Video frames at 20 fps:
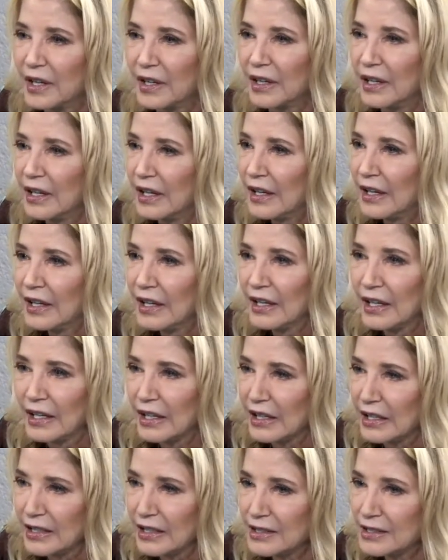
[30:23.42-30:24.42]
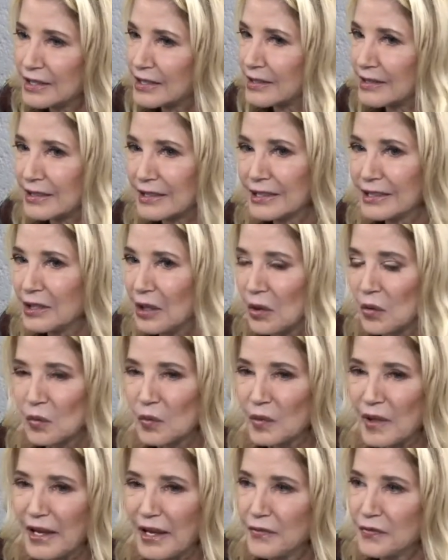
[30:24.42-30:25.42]
I mean, it's,
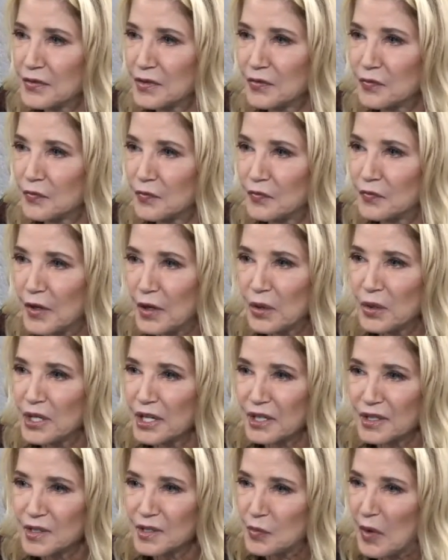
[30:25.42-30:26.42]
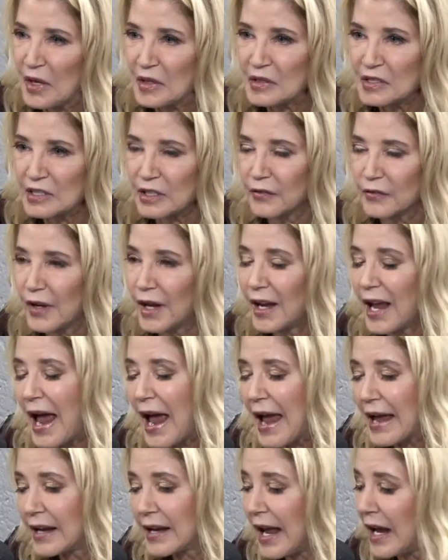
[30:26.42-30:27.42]
life's very expensive. I
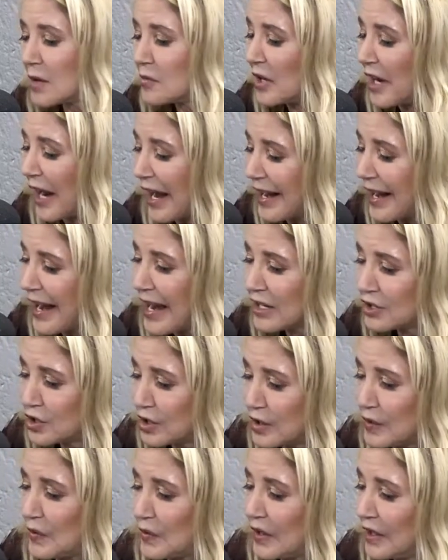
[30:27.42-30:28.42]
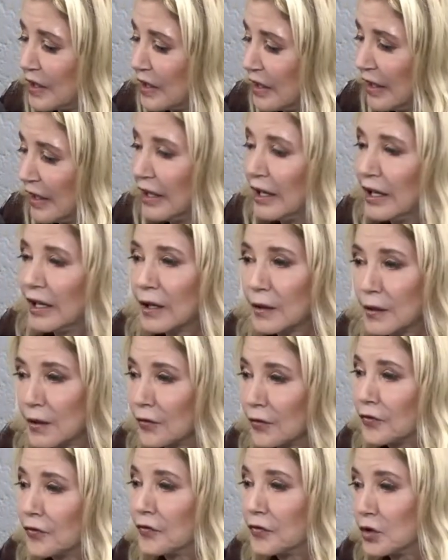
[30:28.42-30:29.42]
actually think the
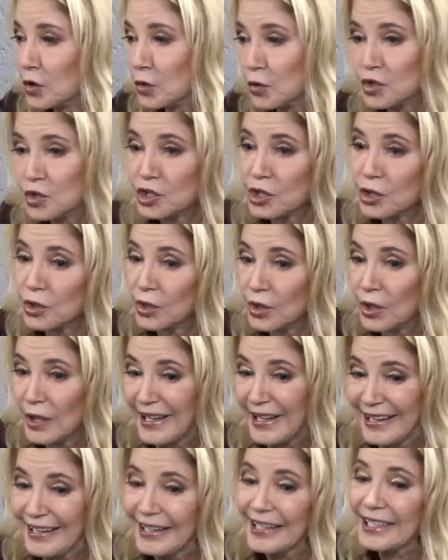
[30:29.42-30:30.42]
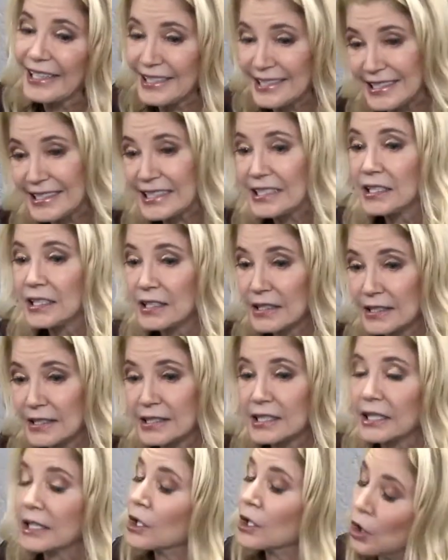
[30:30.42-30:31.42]
future is
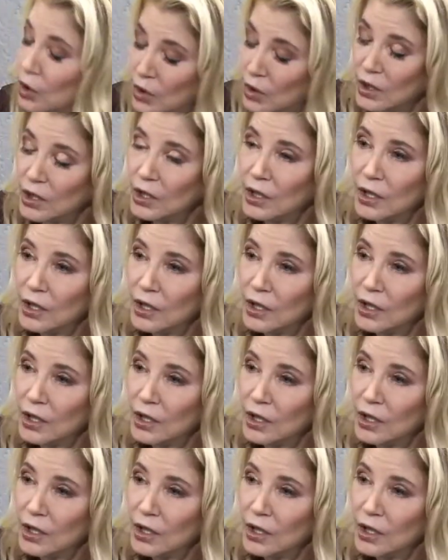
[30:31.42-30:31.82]
single.